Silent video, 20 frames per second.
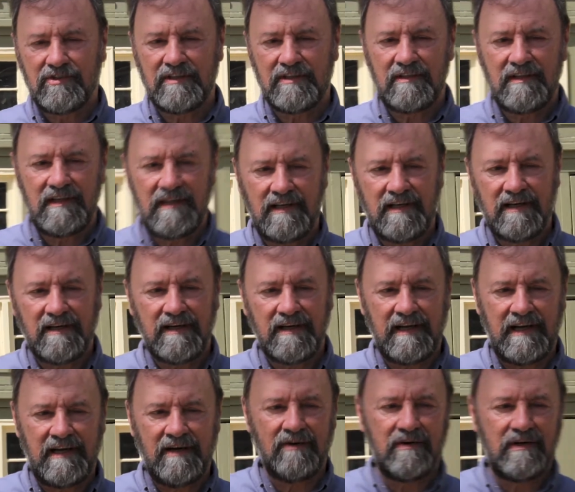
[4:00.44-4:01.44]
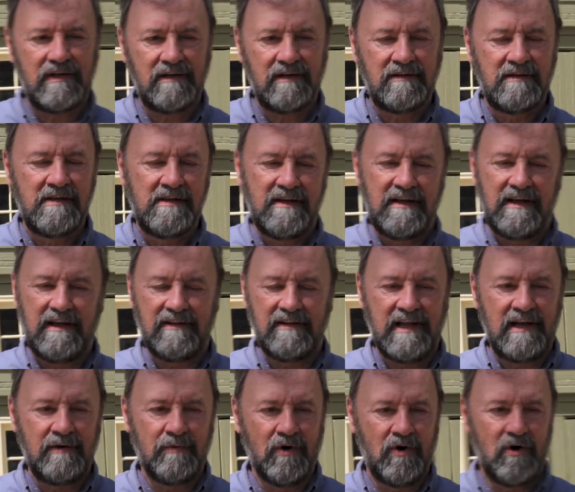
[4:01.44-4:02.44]
in the area, and
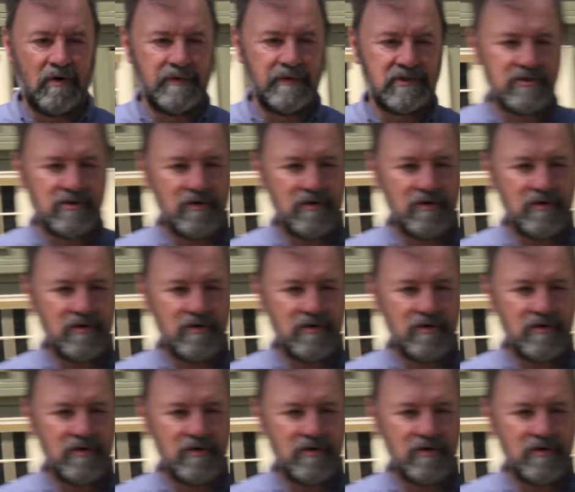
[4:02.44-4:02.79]
they were always